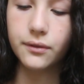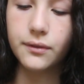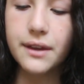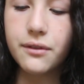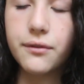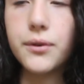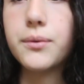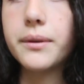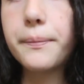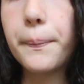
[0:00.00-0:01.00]
Favorite
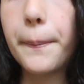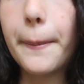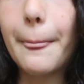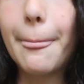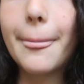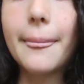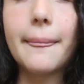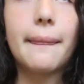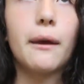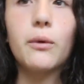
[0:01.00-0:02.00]
food.
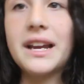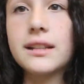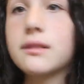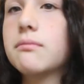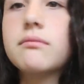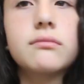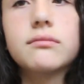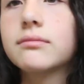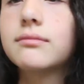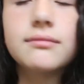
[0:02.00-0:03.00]
Wings.
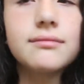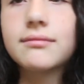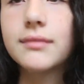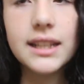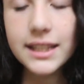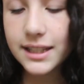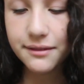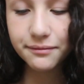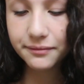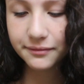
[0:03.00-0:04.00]
Easy.
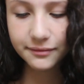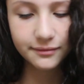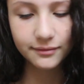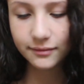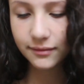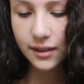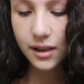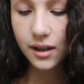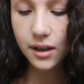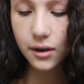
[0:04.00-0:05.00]

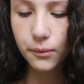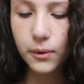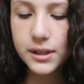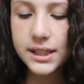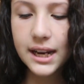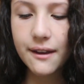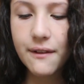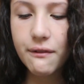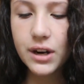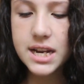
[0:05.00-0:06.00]
Worst thing
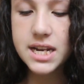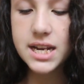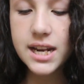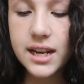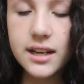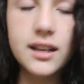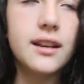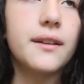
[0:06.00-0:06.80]
I've ever eaten.